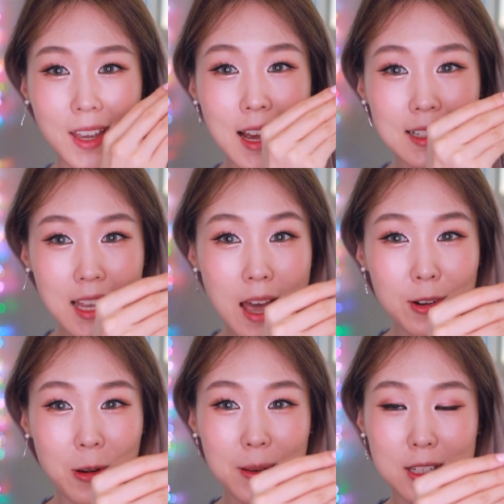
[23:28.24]
I actually have
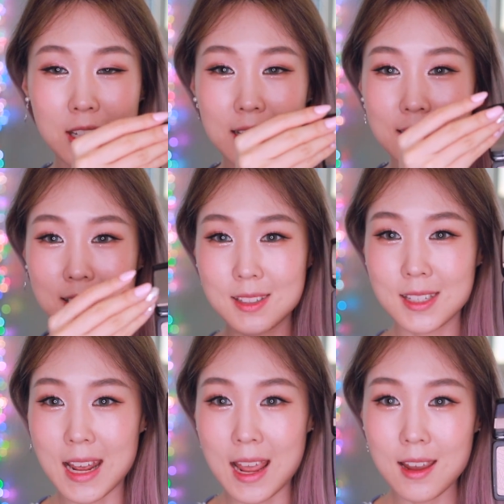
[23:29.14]
it on my cheeks
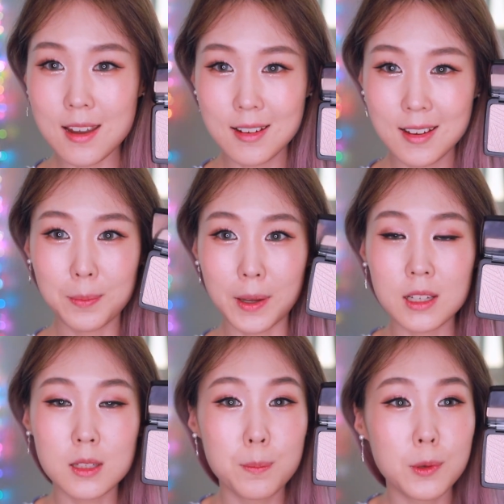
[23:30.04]
today, but it's a